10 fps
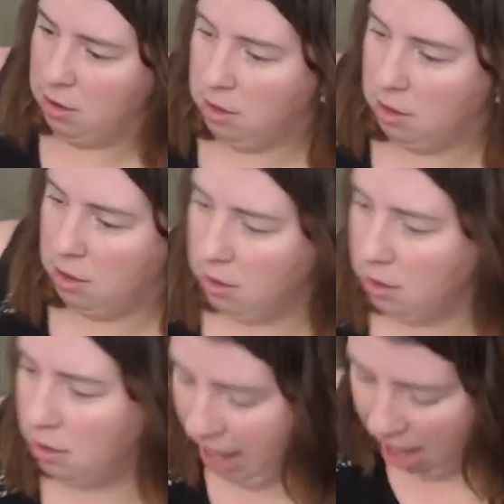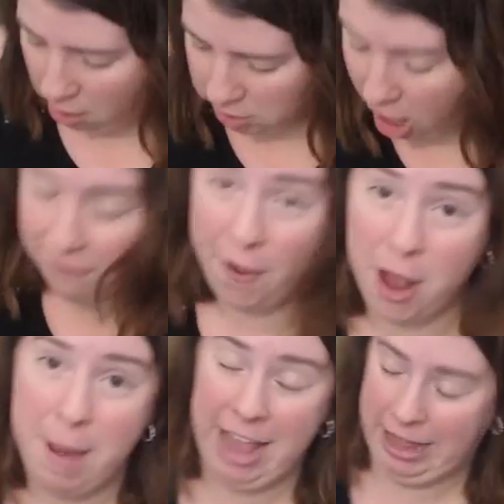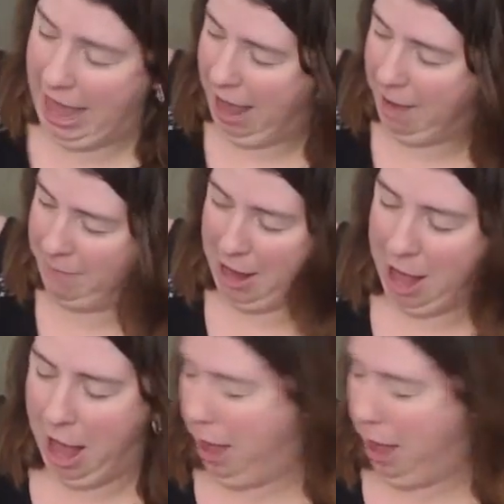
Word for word: sound off on my laptop.